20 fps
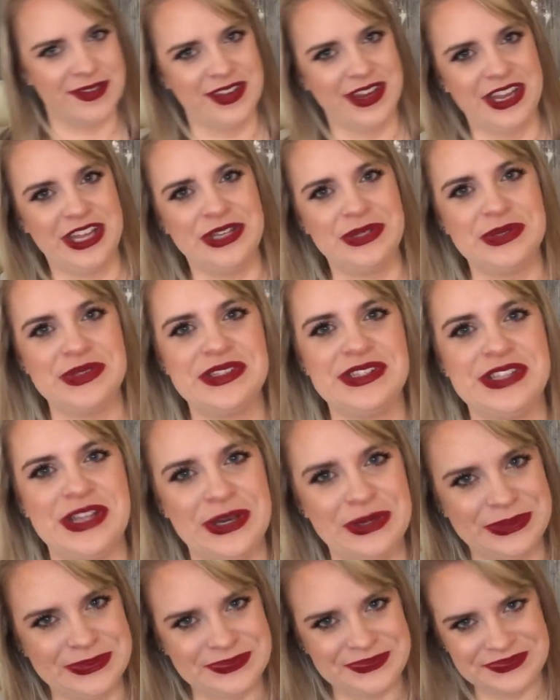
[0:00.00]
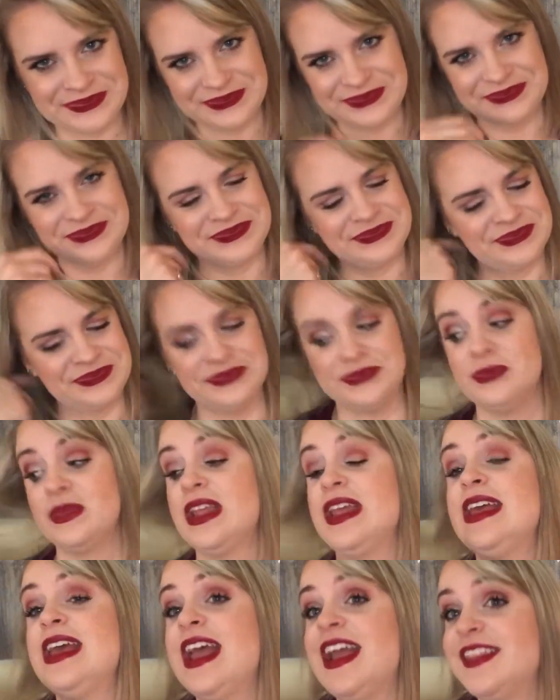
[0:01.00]
videos, so
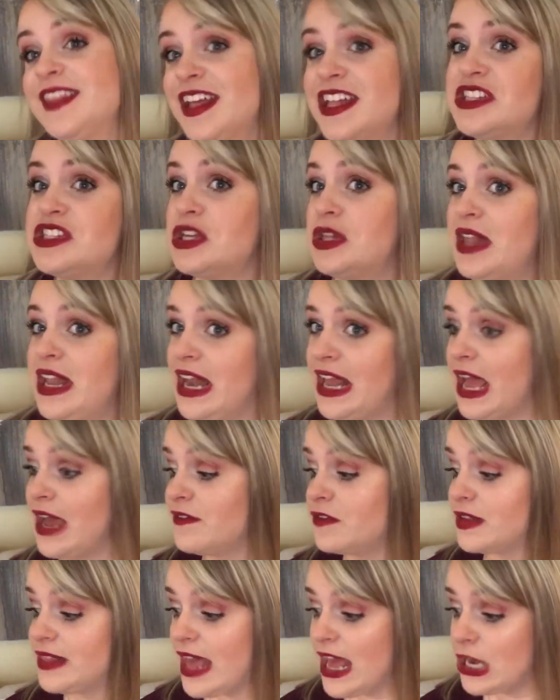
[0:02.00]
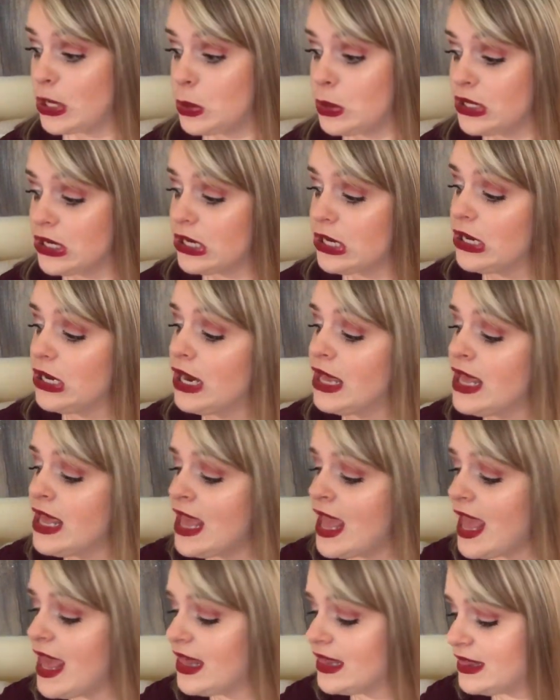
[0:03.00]
that's all that I got for that order.
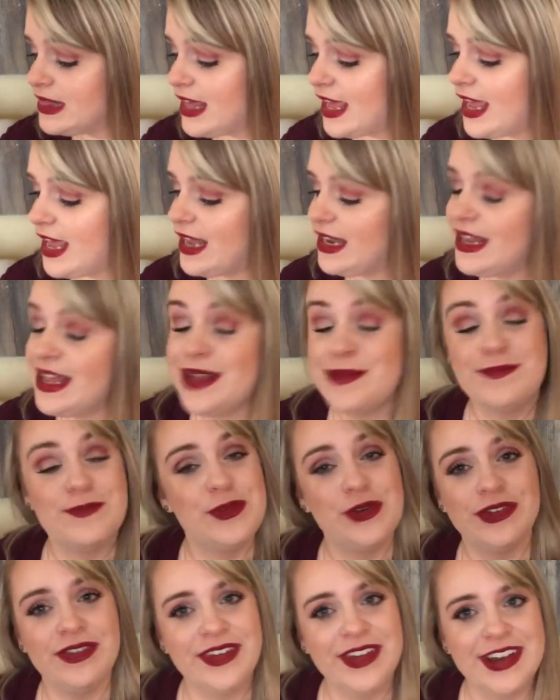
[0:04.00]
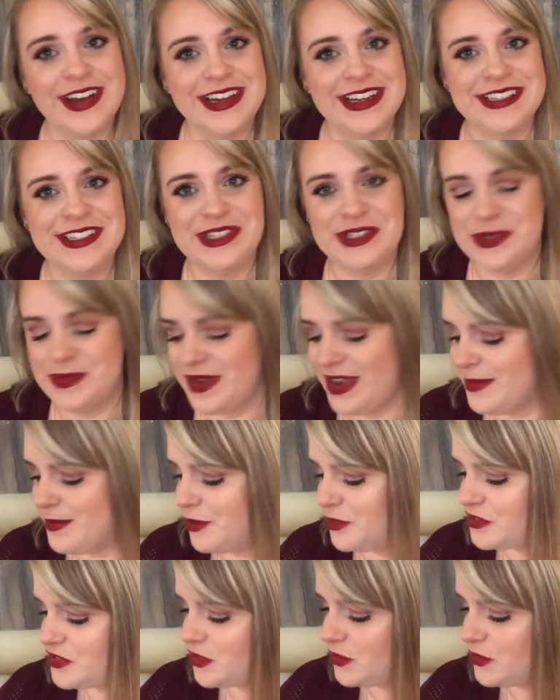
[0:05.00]
Then moving on to my most